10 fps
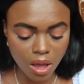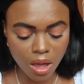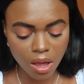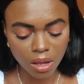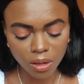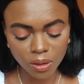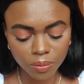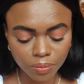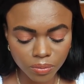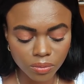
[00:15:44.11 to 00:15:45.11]

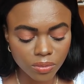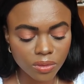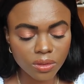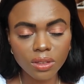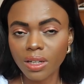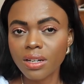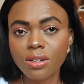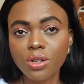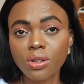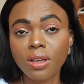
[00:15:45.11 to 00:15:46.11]
um like i
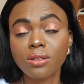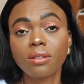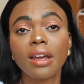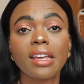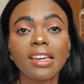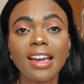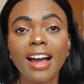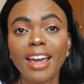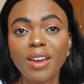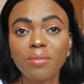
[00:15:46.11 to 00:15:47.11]
told you guys already
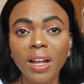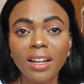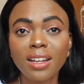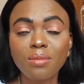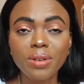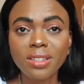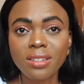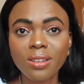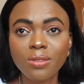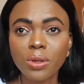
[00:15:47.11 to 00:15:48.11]
i am not in the
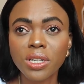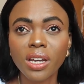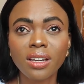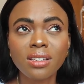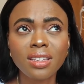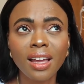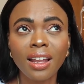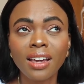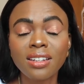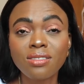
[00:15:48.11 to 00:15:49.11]
business of switching hairstyle
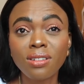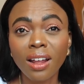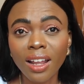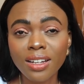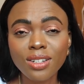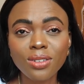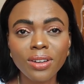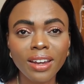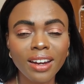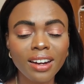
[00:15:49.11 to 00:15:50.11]
i do not like to
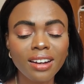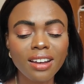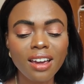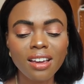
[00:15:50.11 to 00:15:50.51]
do hair